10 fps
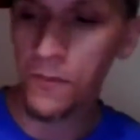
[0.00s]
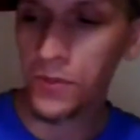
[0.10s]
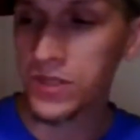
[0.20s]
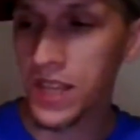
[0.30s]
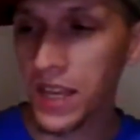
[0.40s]

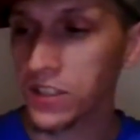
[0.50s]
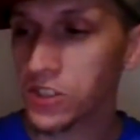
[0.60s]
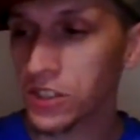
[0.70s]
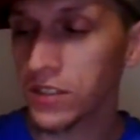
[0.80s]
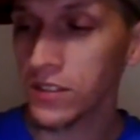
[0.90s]

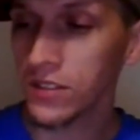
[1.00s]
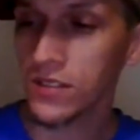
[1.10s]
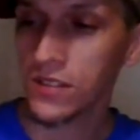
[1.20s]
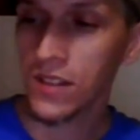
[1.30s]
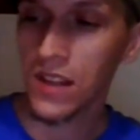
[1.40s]
Protection,
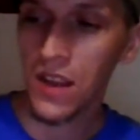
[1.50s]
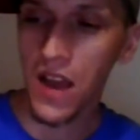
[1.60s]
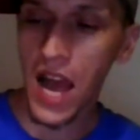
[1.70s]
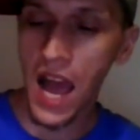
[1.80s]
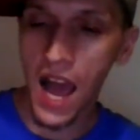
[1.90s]

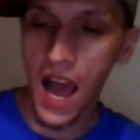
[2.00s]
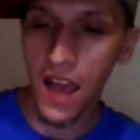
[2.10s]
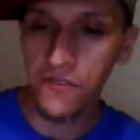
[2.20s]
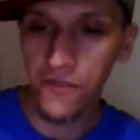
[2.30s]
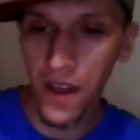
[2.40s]

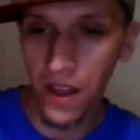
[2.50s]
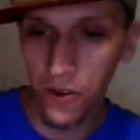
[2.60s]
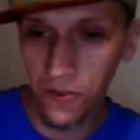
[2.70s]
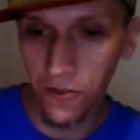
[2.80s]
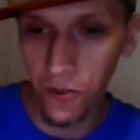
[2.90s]
I've
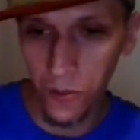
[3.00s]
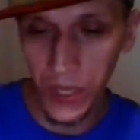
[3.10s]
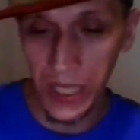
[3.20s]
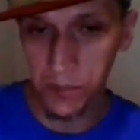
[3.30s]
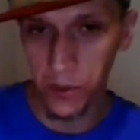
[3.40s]
found for
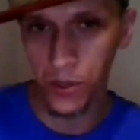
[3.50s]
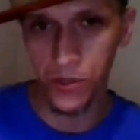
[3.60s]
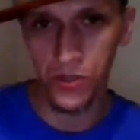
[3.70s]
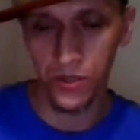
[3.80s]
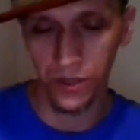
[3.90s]
me
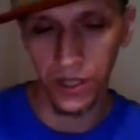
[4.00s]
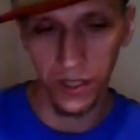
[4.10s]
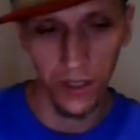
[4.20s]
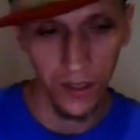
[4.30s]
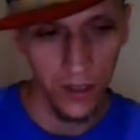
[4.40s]

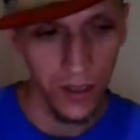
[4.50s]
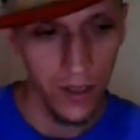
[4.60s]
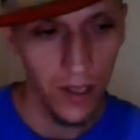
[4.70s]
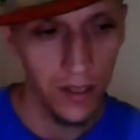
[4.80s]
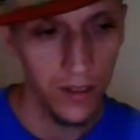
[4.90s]
personally
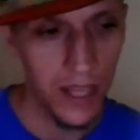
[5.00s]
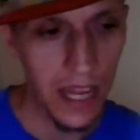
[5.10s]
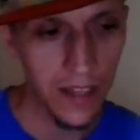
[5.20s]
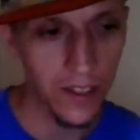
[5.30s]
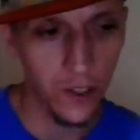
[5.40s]

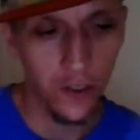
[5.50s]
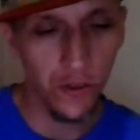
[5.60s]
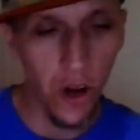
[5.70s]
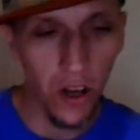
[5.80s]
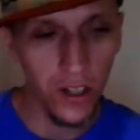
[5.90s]
that the
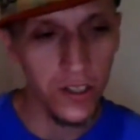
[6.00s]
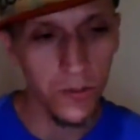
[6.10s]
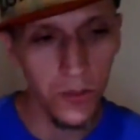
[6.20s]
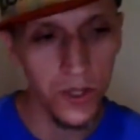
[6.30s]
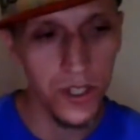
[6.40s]

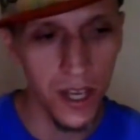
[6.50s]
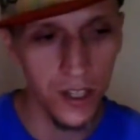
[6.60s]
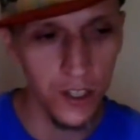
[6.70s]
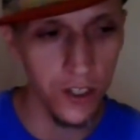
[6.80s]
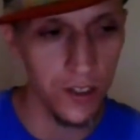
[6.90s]
strongest
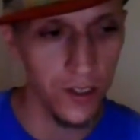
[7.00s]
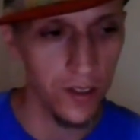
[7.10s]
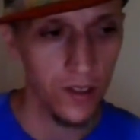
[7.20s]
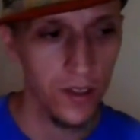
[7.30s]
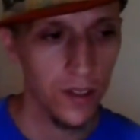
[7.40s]

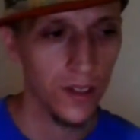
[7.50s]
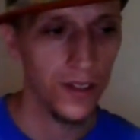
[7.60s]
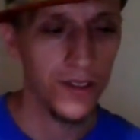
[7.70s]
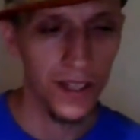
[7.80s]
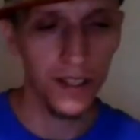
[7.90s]
protection,
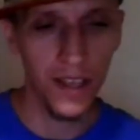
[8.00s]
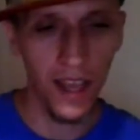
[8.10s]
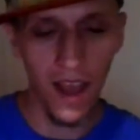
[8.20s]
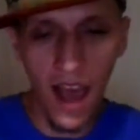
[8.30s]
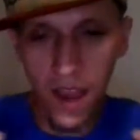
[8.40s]
the thing
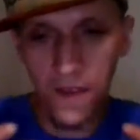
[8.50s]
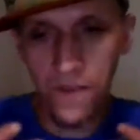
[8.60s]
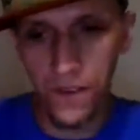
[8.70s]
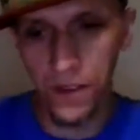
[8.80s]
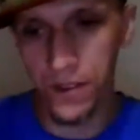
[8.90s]
that I
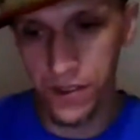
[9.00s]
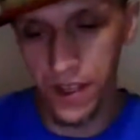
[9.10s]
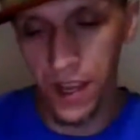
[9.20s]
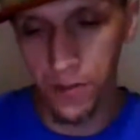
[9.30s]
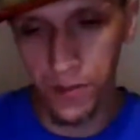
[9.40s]
feel has
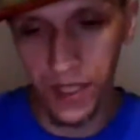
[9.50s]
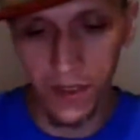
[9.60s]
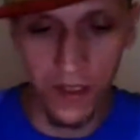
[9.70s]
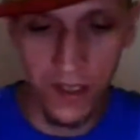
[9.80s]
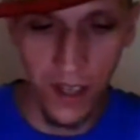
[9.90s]
kept me
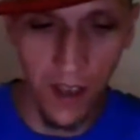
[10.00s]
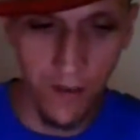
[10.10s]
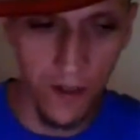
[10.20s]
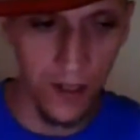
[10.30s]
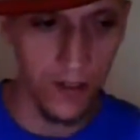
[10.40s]
the
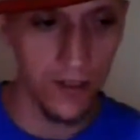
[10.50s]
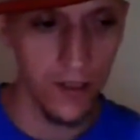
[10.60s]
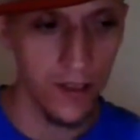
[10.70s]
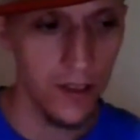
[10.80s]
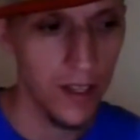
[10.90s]

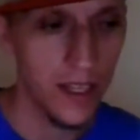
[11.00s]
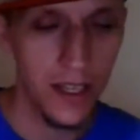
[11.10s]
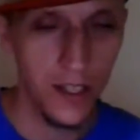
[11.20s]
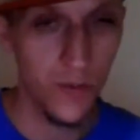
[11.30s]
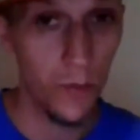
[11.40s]
safest,
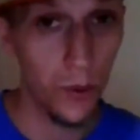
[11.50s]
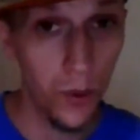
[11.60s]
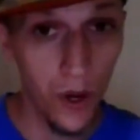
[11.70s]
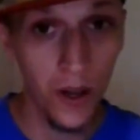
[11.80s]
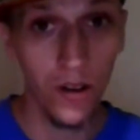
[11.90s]
is
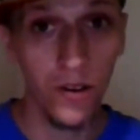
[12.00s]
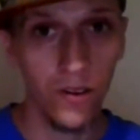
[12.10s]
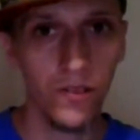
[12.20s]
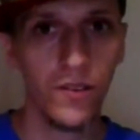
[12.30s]
prayer.